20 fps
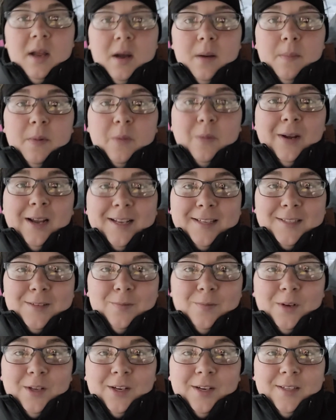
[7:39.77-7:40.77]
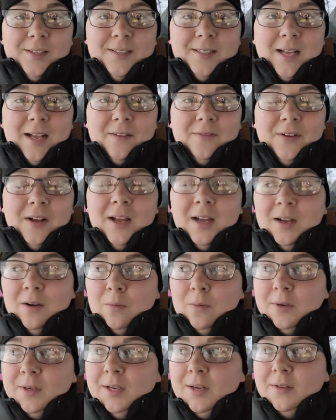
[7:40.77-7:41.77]
But we got some really good stuff.
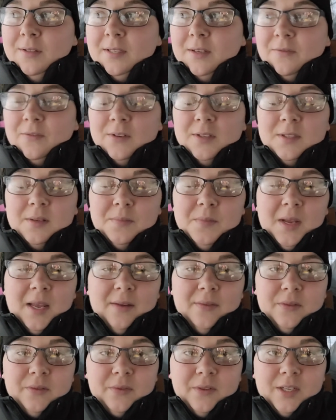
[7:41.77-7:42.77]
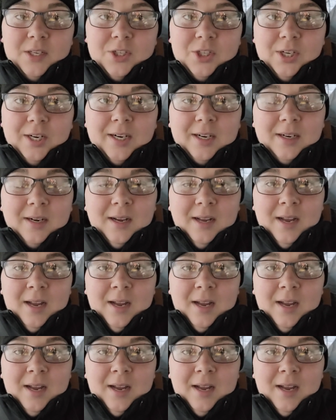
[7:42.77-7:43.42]
We'll use it for some gifts for this year.